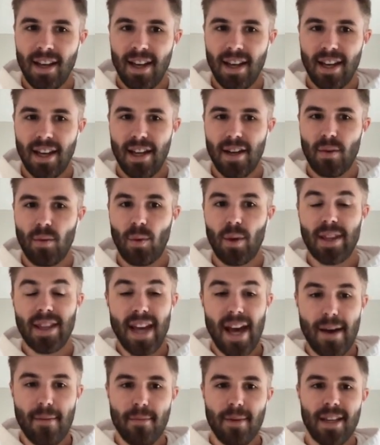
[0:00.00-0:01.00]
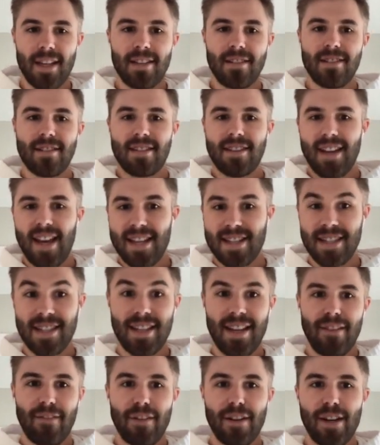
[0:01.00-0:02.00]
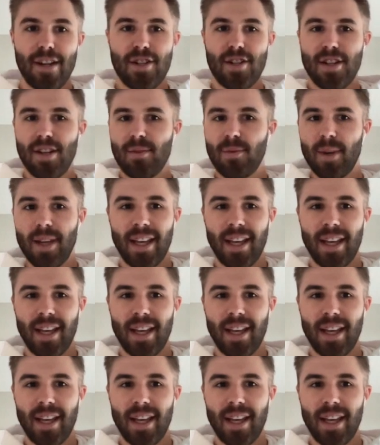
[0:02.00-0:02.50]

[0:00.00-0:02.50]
And what that means as a definition,